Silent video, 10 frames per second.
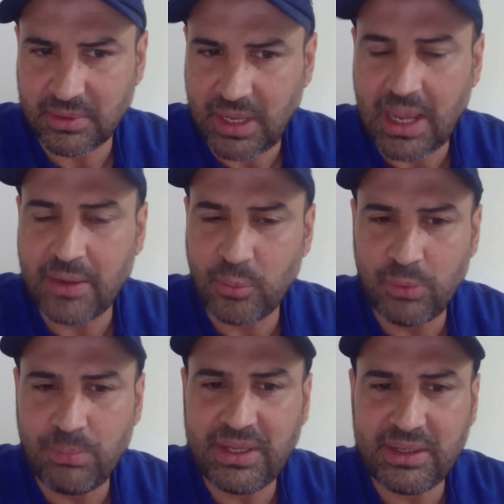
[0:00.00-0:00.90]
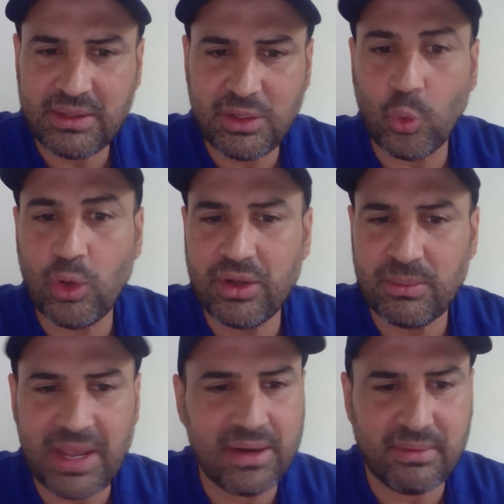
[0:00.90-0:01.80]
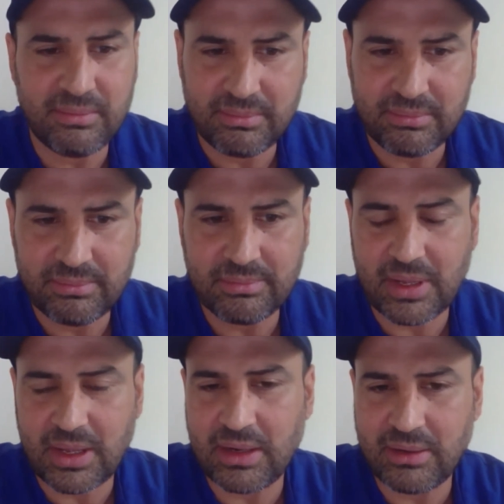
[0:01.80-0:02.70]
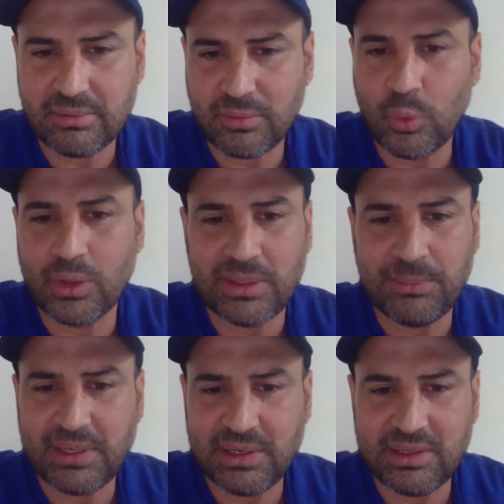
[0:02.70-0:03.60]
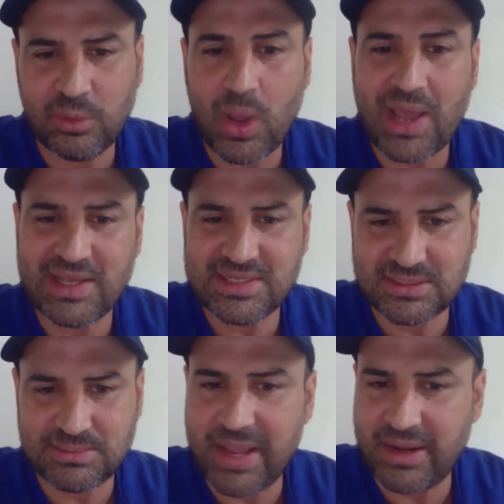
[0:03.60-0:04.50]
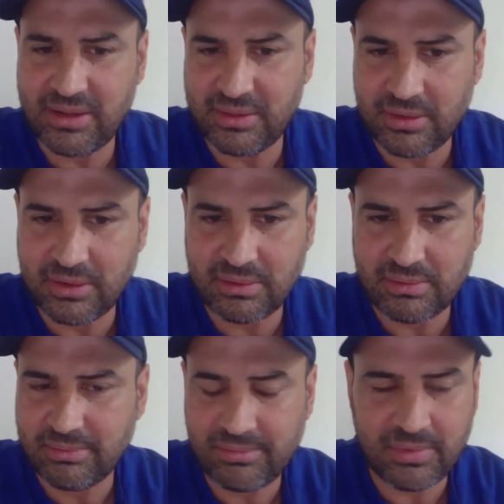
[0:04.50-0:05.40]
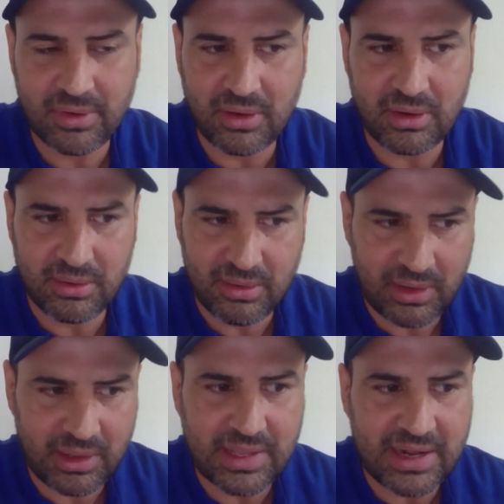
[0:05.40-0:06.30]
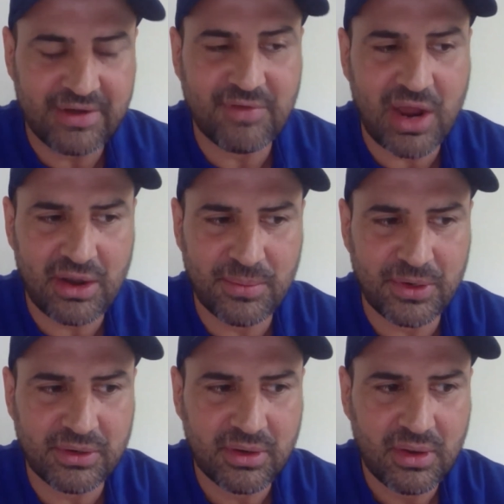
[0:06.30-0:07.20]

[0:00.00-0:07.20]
and would be the older men, and who are typically the wise men uh, in that environment.